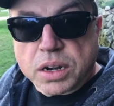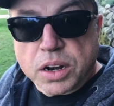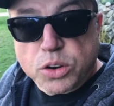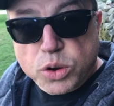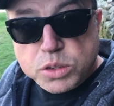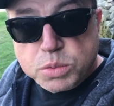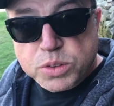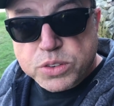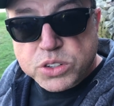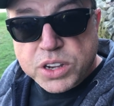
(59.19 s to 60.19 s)
an endorsement
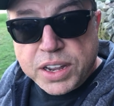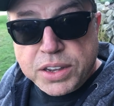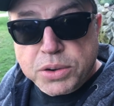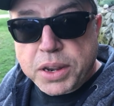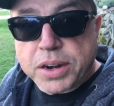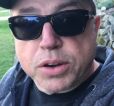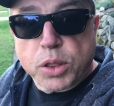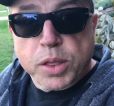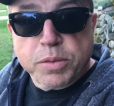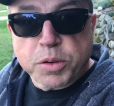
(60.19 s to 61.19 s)
for Zhiyun. I don't know,
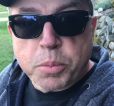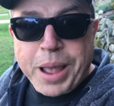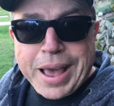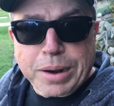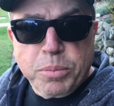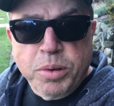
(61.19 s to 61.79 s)
they're from Adam.